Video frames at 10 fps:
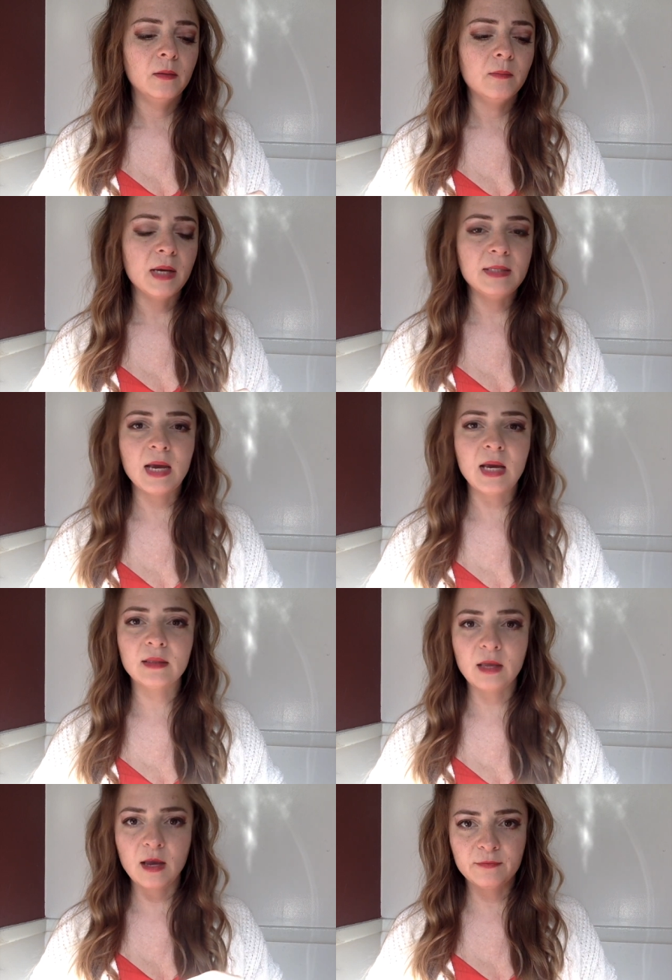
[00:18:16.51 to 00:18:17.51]
my
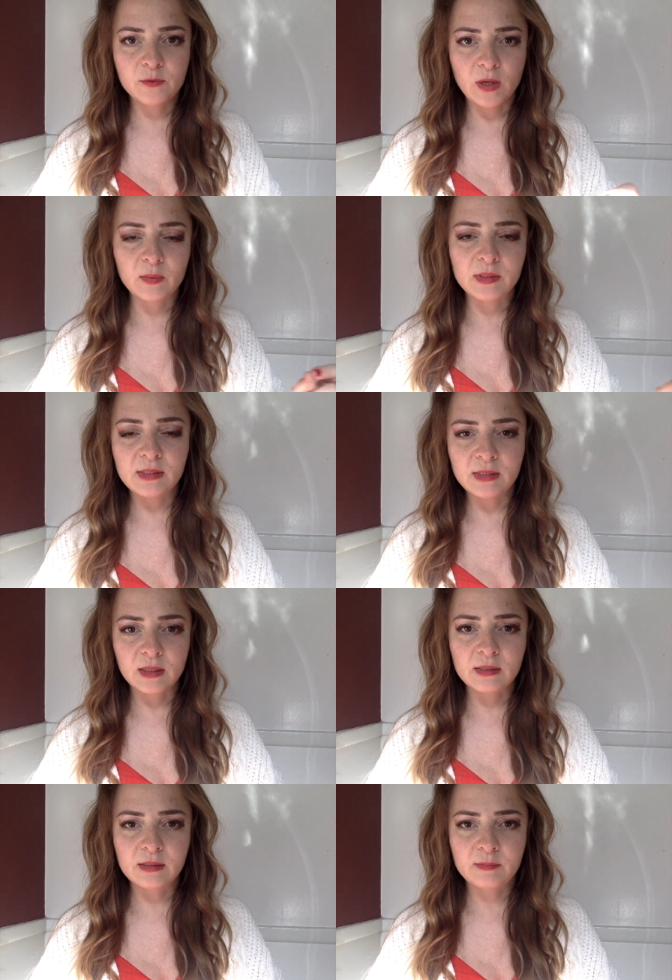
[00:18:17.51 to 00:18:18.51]
dad left when i was
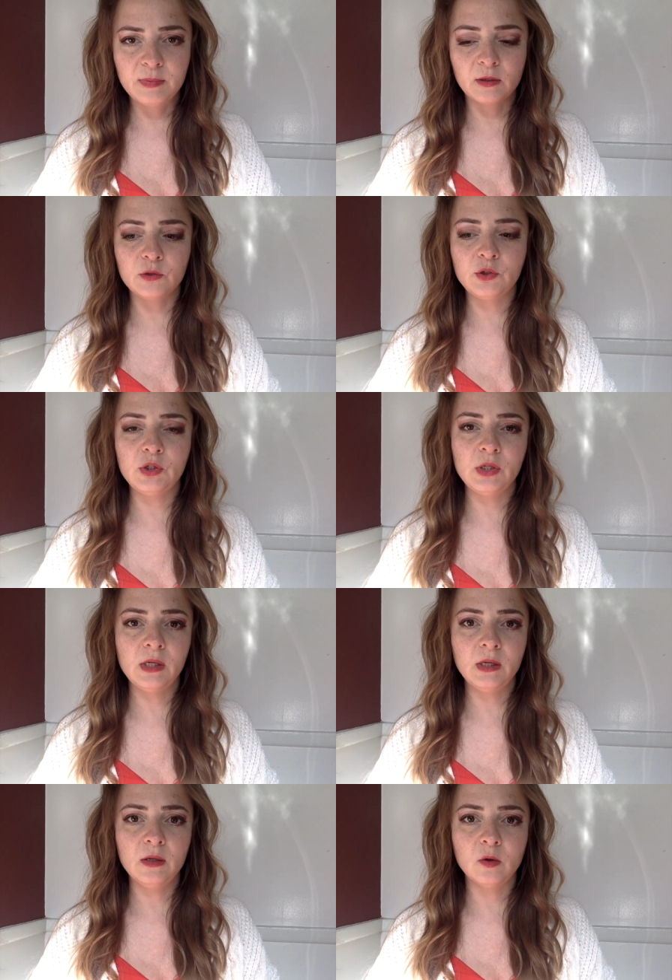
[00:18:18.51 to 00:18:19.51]
six because
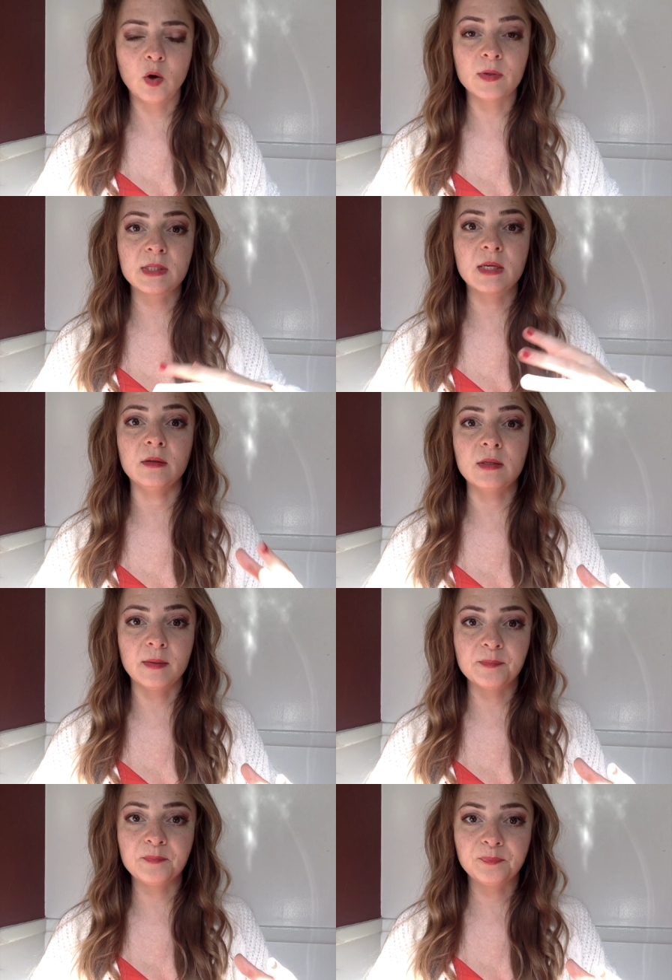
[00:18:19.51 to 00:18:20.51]
she almost killed
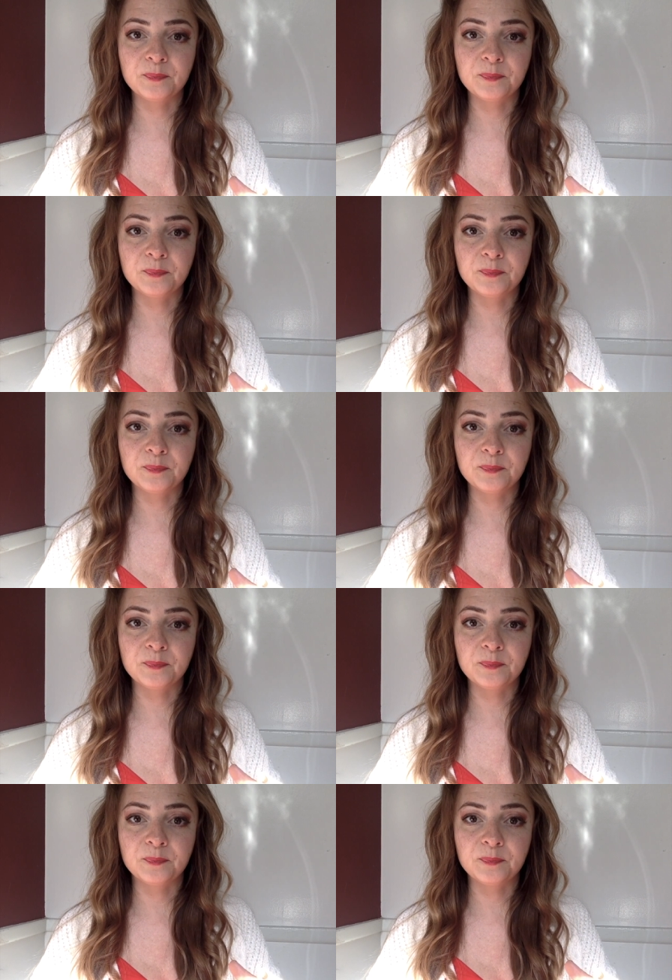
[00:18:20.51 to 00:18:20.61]
him